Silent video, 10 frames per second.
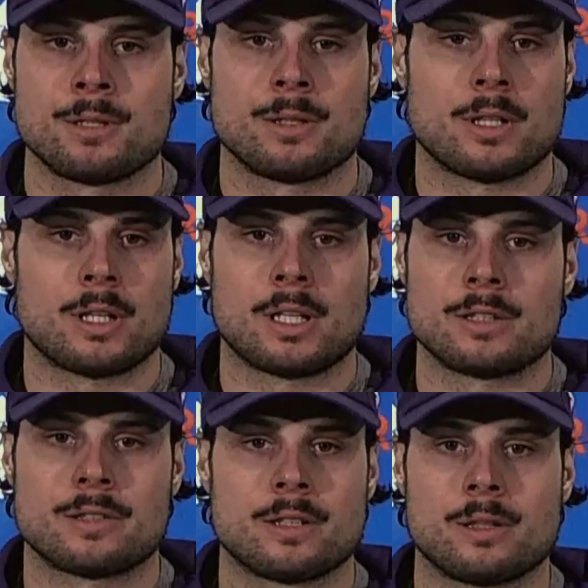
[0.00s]
I
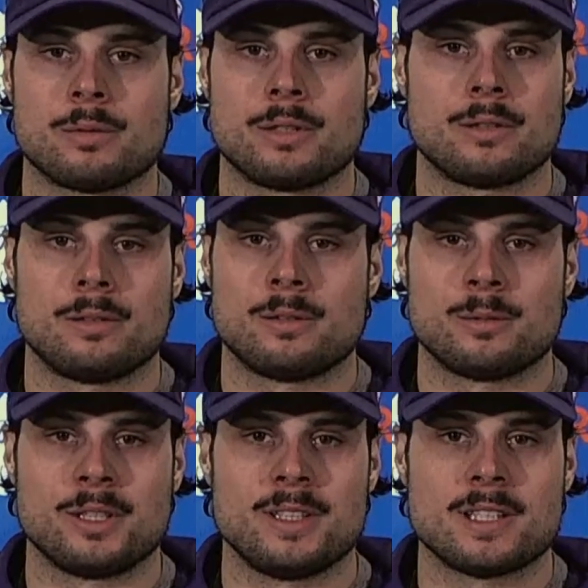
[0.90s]
just think when
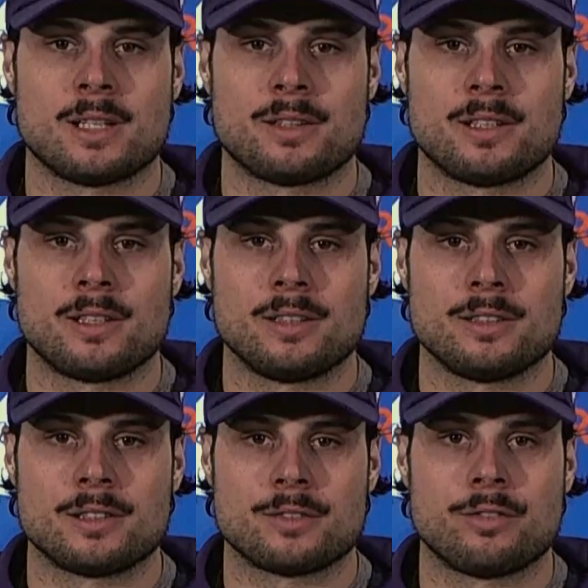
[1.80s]
when he's out there and
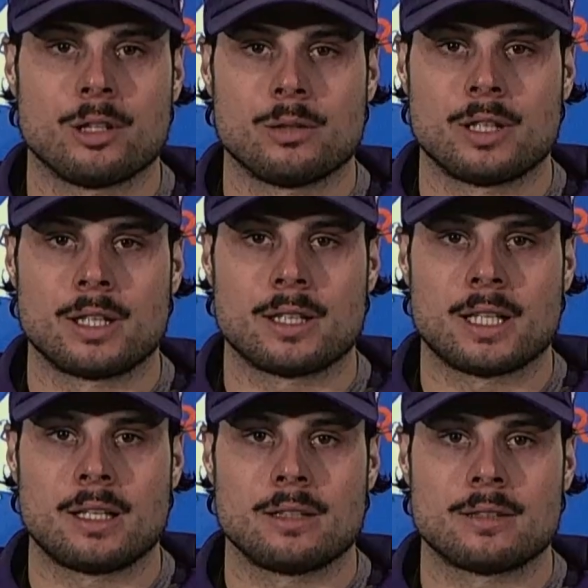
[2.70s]
he's just flowing like
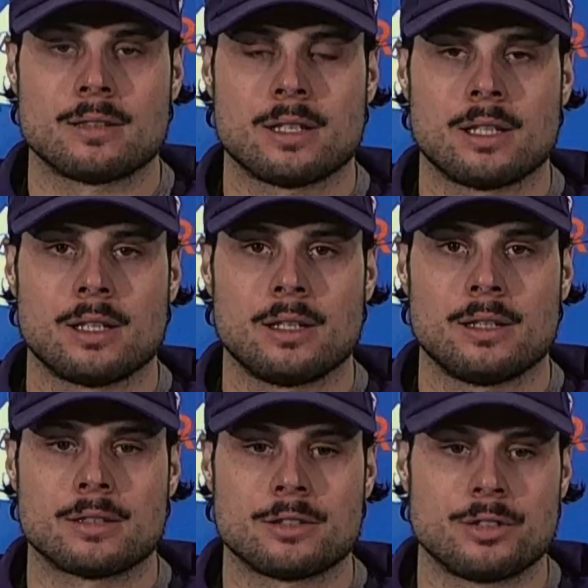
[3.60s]
that, it's uh,
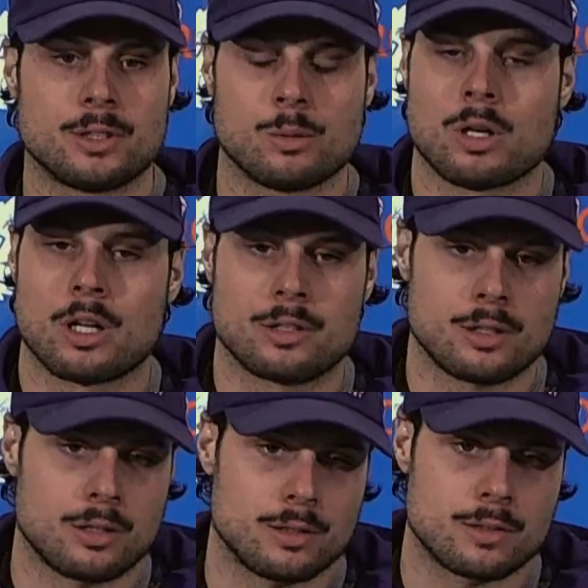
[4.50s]
it's a treat to watch,
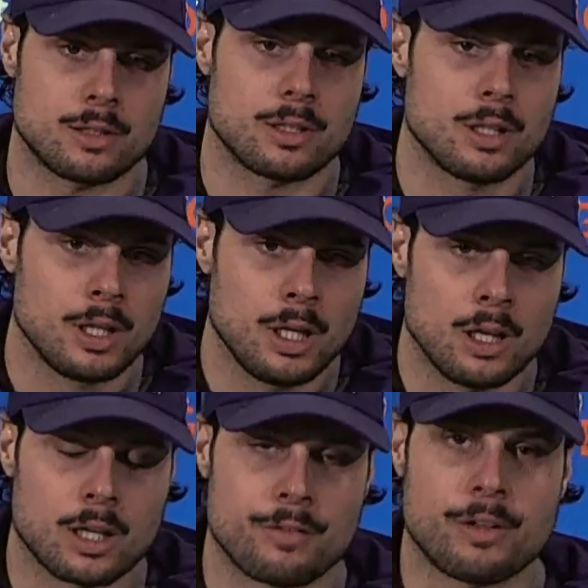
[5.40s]
and it's uh,
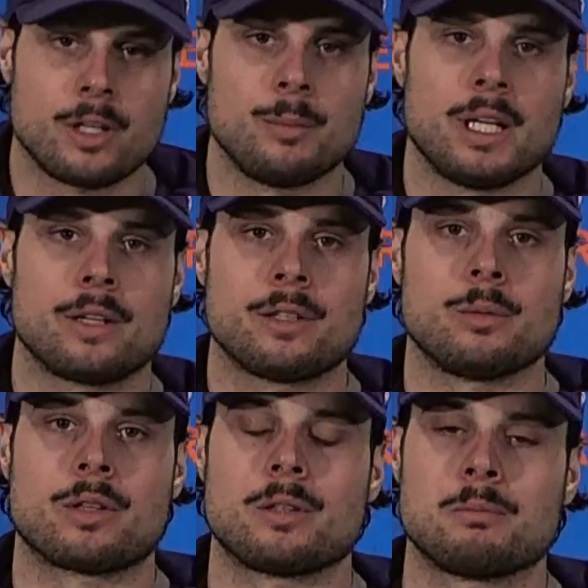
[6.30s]
a lot of fun to be out there
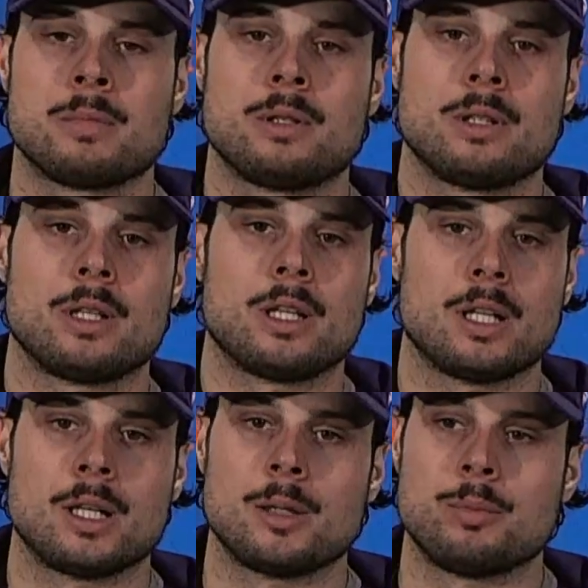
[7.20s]
with him,
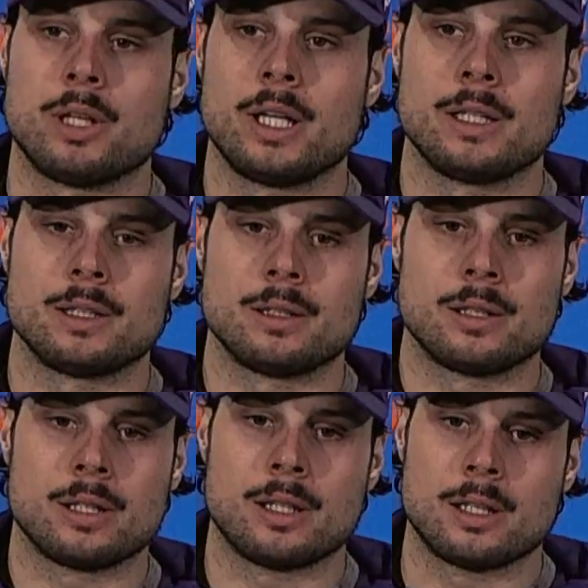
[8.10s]
uh, playing and
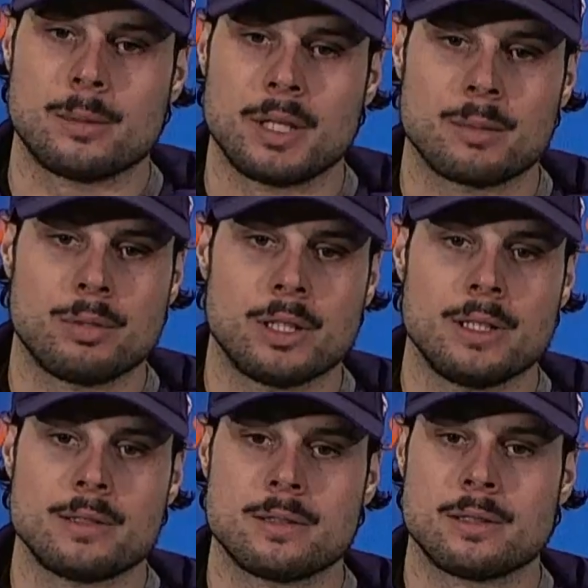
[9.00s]
uh, making
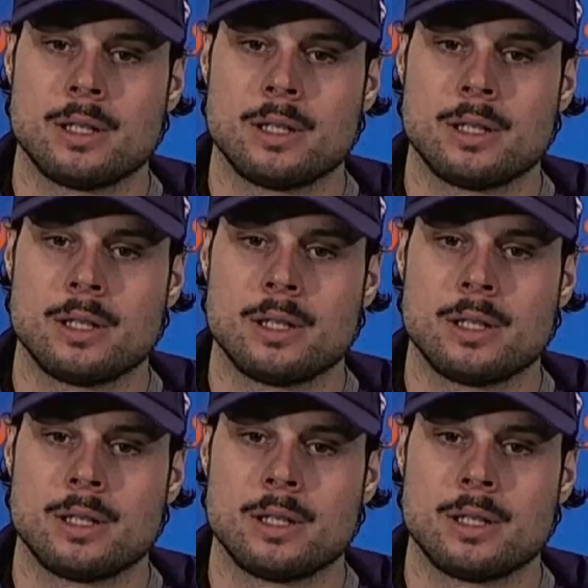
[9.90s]
plays. And